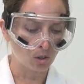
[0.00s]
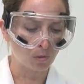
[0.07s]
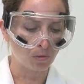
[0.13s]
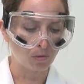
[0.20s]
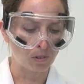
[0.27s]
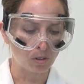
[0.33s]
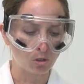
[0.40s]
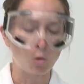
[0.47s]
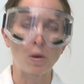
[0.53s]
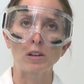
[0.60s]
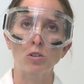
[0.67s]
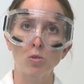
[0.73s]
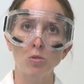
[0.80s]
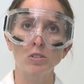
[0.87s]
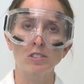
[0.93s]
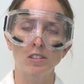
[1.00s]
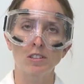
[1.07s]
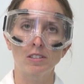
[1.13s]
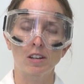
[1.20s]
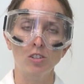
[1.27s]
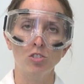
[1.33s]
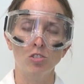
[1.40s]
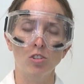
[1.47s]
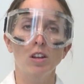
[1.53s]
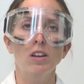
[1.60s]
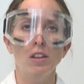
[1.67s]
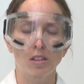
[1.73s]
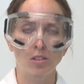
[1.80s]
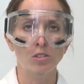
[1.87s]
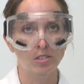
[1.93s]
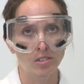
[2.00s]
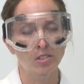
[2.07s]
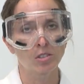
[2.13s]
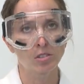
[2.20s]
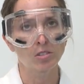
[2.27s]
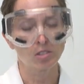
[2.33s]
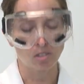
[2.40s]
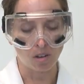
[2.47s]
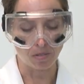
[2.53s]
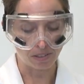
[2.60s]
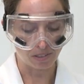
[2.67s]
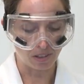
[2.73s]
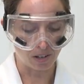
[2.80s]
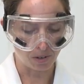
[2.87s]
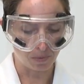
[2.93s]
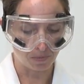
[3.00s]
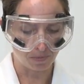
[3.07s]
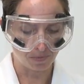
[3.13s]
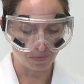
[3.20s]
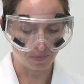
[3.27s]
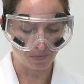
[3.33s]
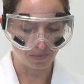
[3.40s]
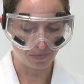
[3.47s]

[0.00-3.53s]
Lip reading: It still feels quite cool to the touch. There is still solvent there.